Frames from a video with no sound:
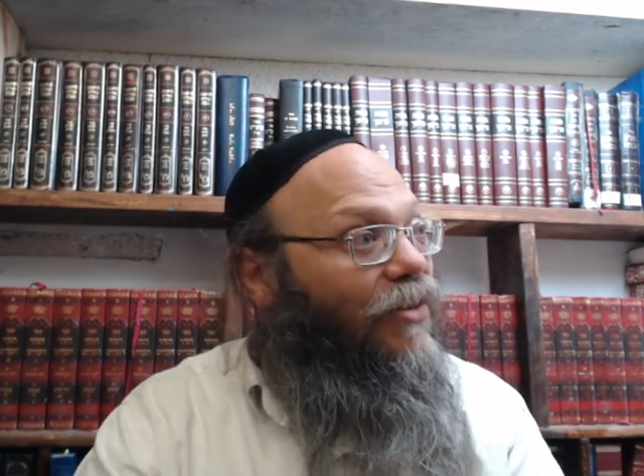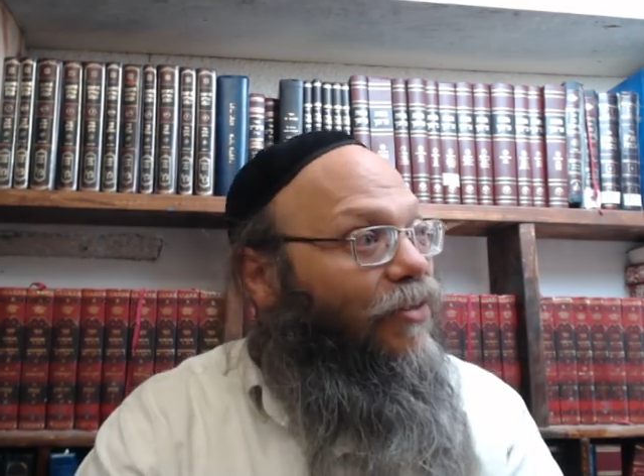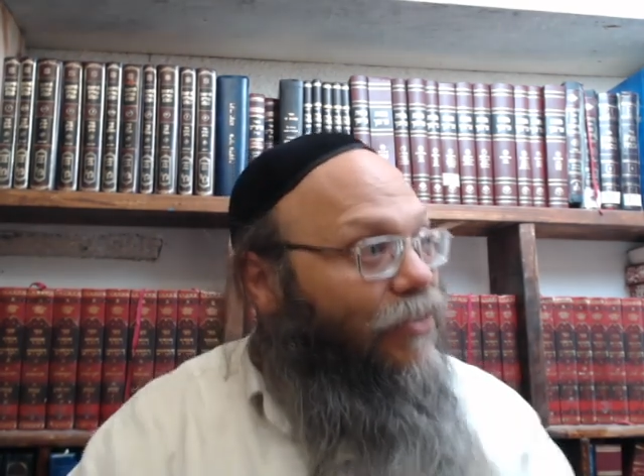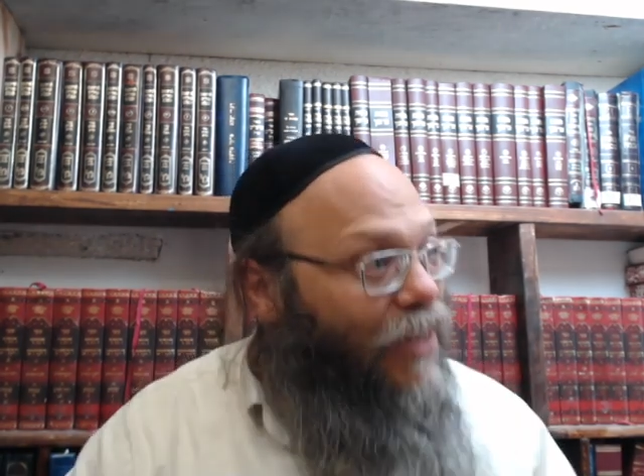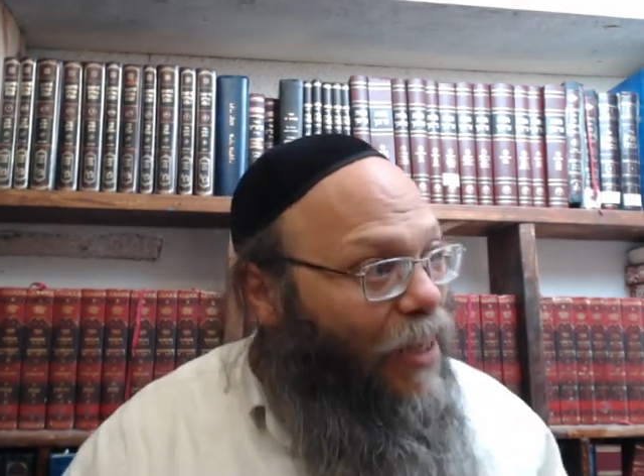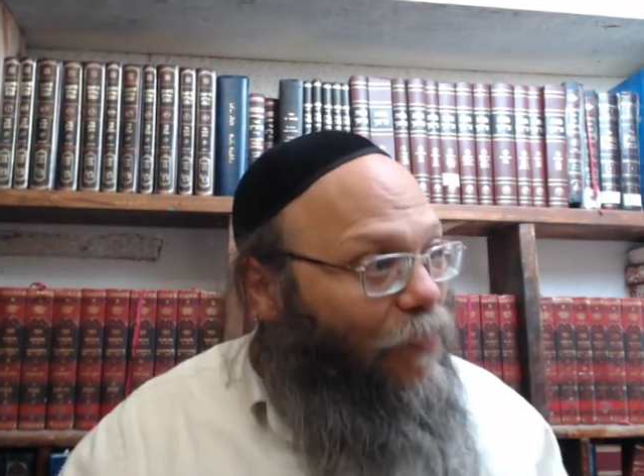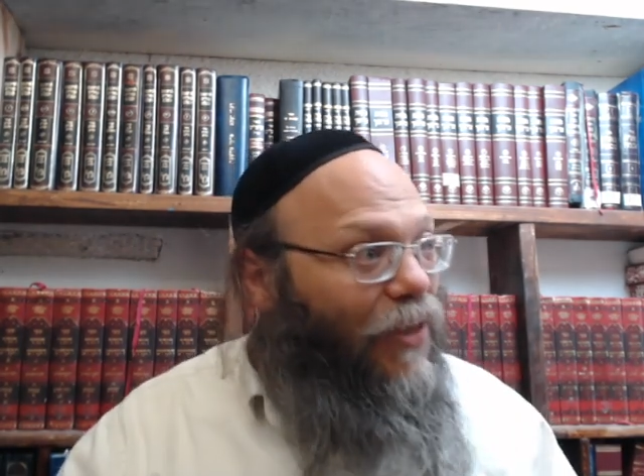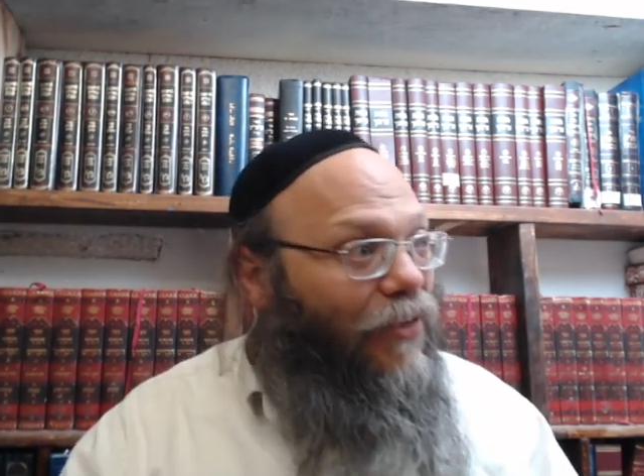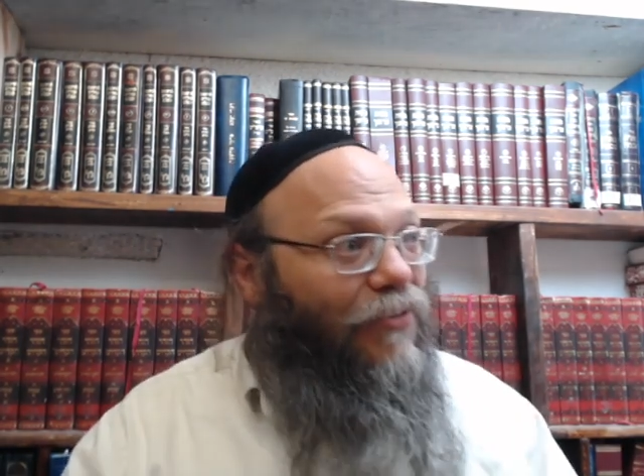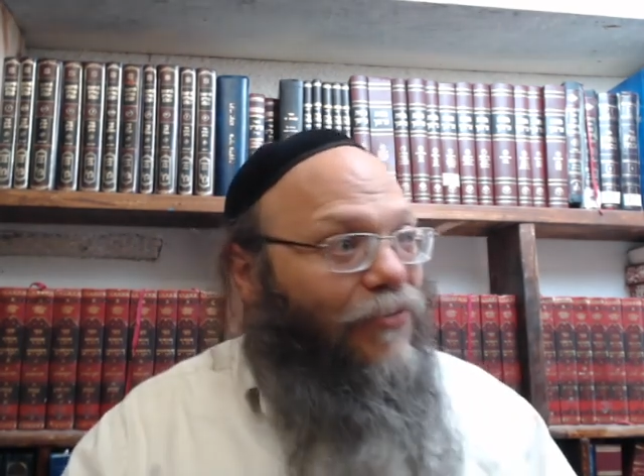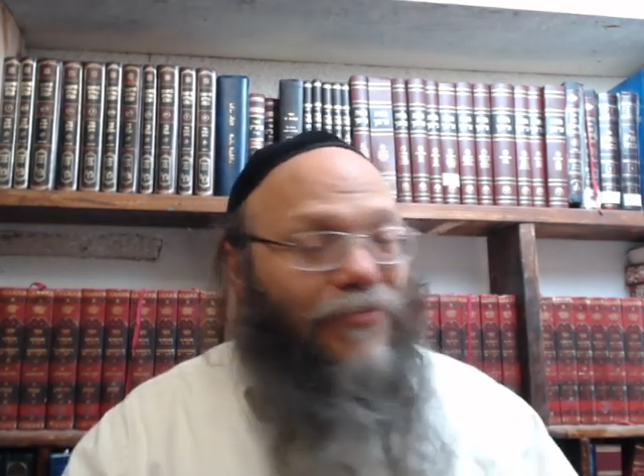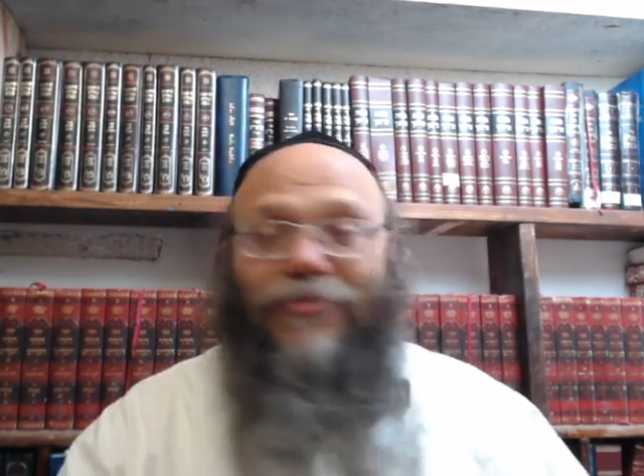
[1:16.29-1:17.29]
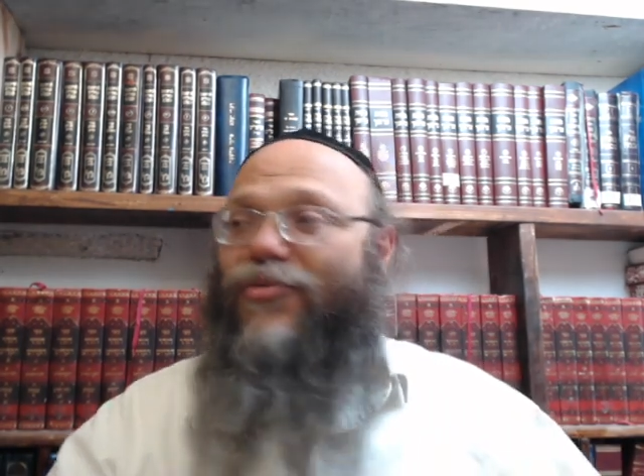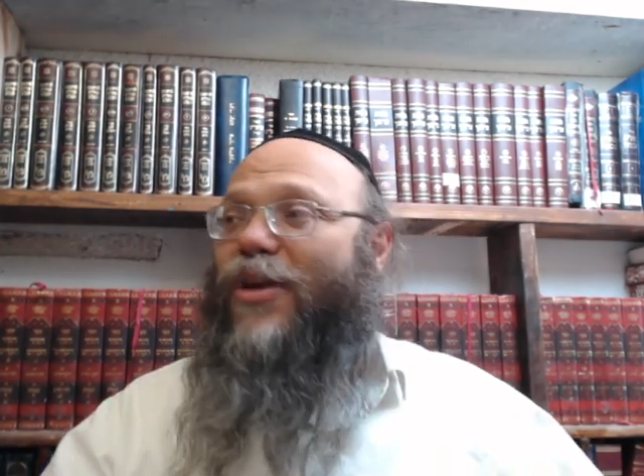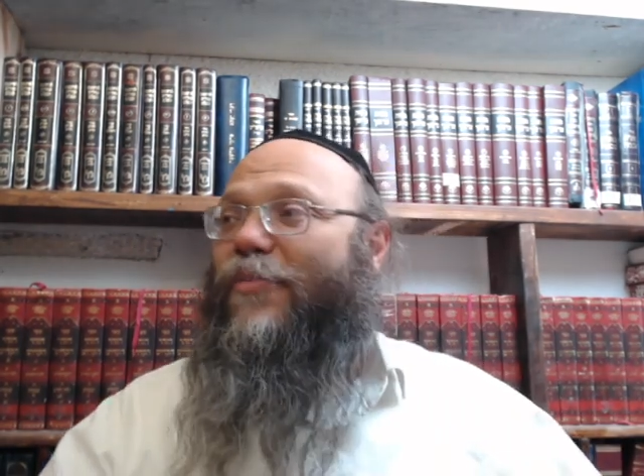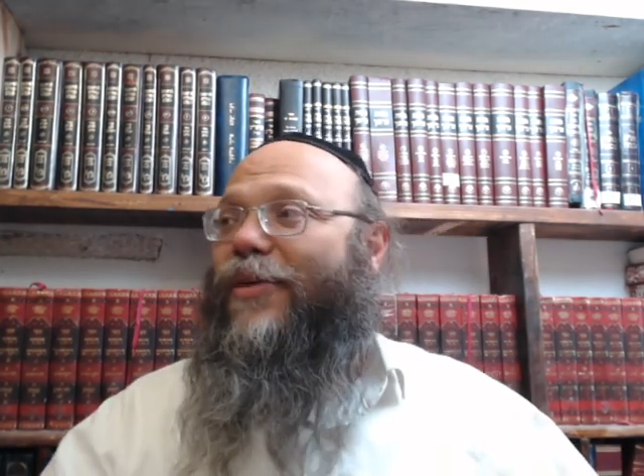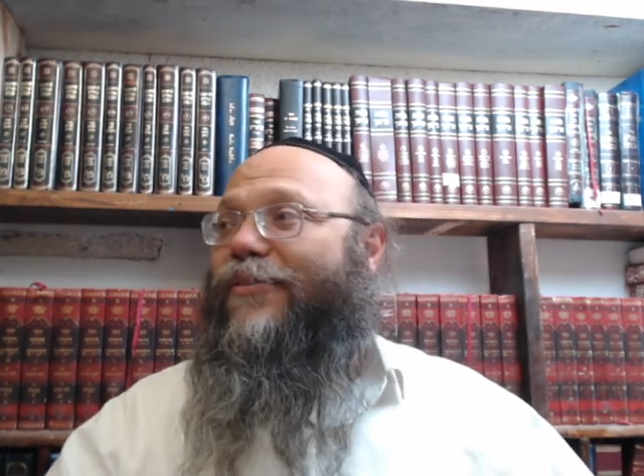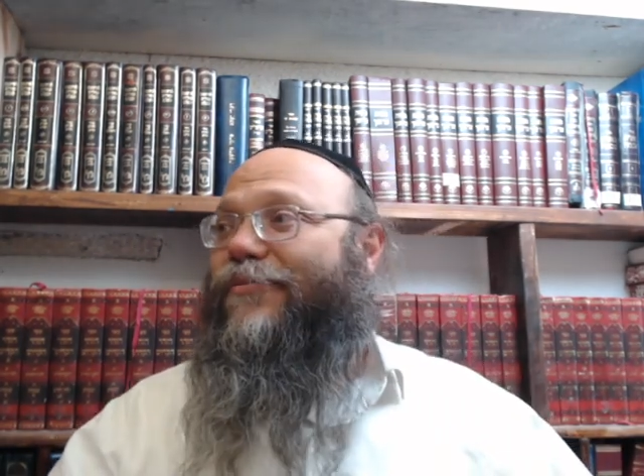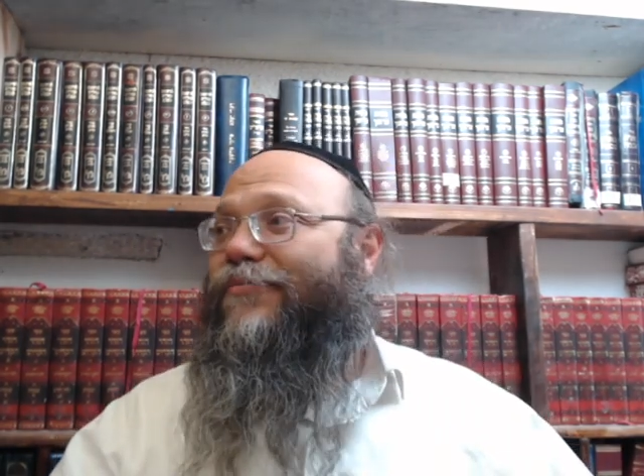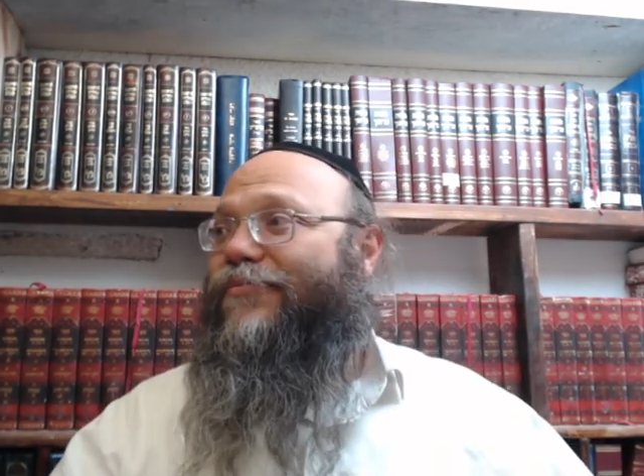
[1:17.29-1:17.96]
sleeping, dreaming.